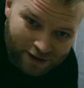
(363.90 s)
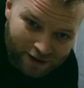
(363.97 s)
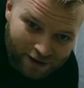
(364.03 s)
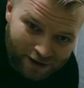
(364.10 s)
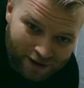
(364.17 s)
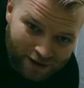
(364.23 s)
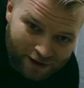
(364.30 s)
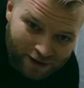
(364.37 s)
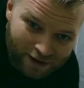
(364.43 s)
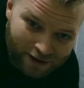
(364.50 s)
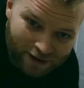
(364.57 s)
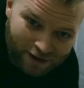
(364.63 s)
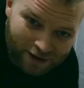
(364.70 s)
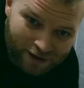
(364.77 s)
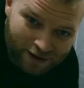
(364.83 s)

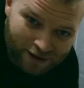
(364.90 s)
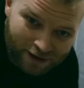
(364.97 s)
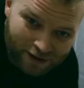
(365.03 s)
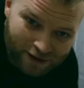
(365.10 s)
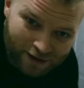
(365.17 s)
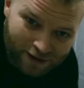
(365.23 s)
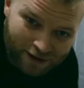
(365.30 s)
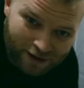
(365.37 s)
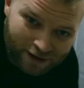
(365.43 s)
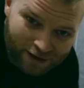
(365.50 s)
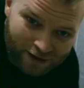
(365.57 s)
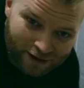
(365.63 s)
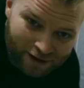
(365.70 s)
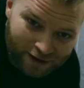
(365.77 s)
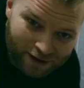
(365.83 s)

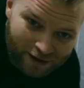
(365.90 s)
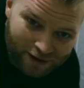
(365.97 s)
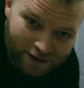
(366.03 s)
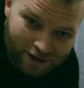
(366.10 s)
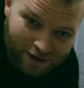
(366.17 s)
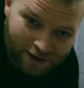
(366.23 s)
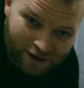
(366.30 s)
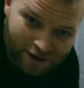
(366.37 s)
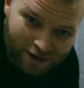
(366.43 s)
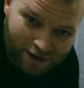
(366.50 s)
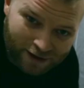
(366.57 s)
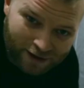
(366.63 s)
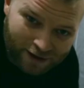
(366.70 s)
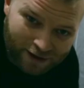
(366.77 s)
This person isn't speaking.